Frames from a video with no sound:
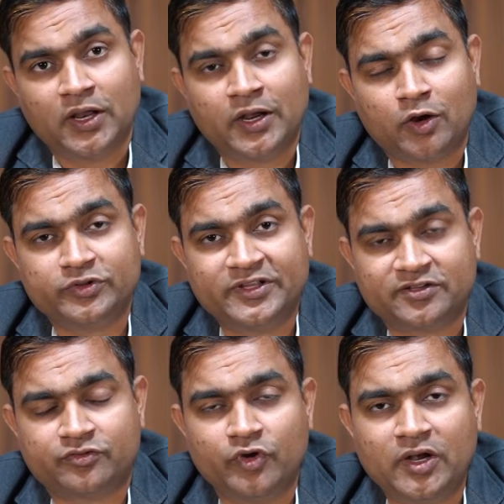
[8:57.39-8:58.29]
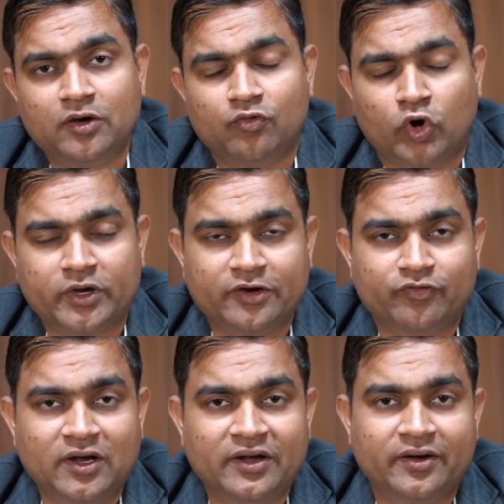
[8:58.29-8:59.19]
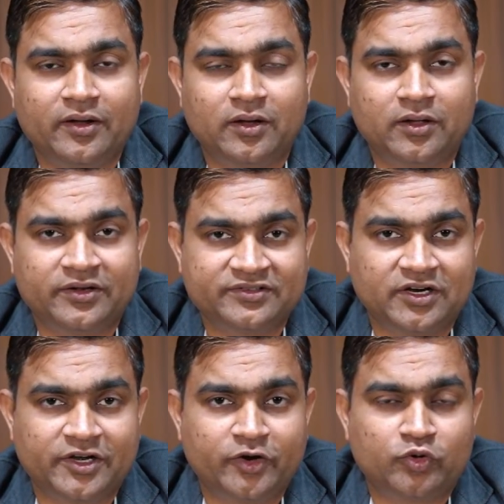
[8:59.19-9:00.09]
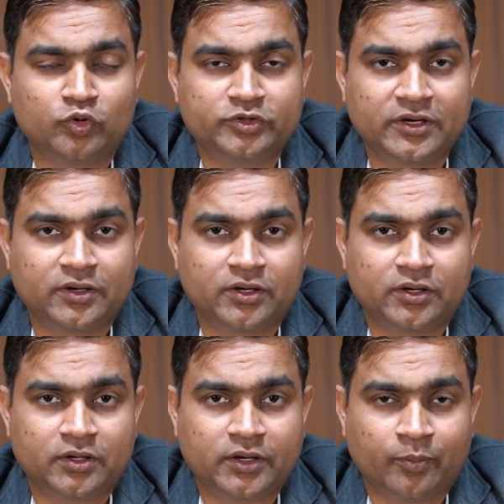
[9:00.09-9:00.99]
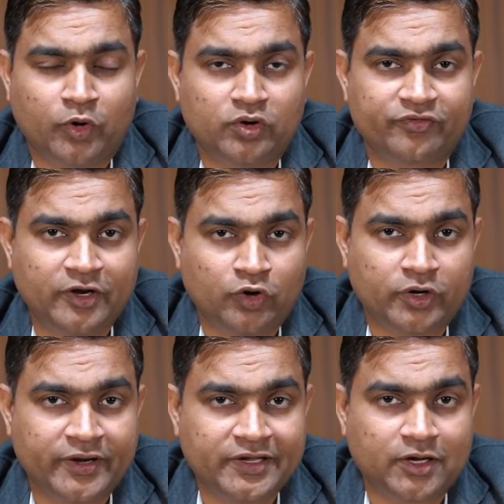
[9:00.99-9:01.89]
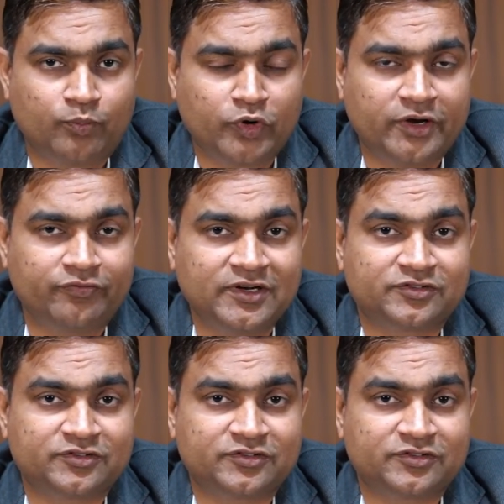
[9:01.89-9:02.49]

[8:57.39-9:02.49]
Now this will, what it will result into, the amount of inorganic component will